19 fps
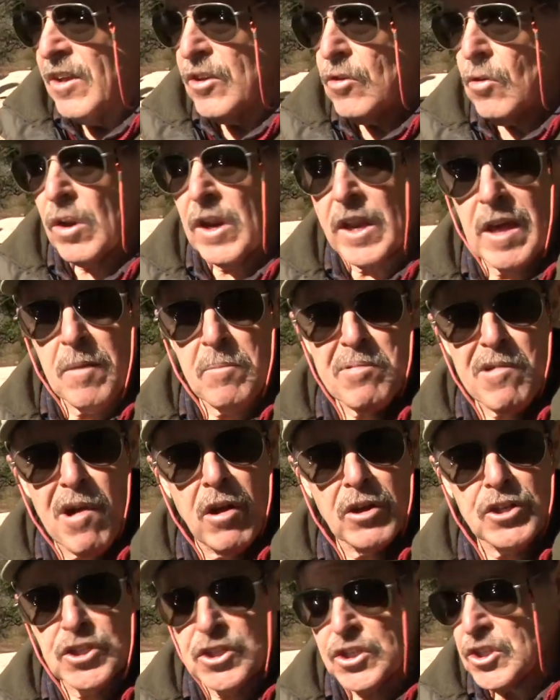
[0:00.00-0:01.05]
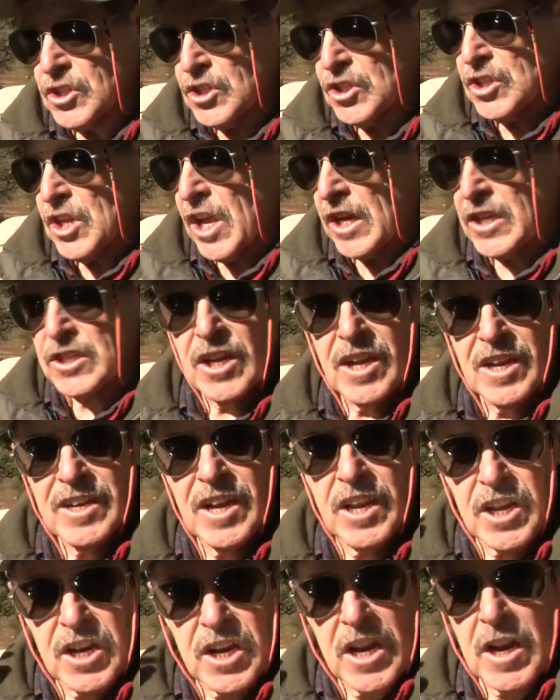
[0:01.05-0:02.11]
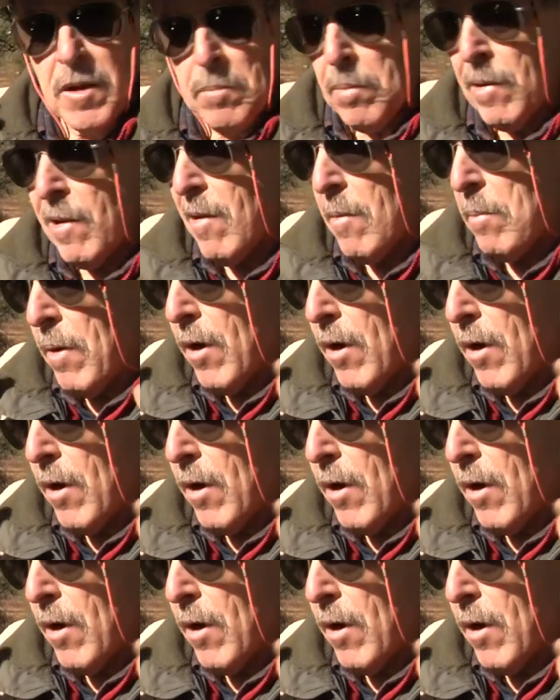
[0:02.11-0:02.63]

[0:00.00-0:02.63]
you're going to get branches and sticks. Now you need a pair of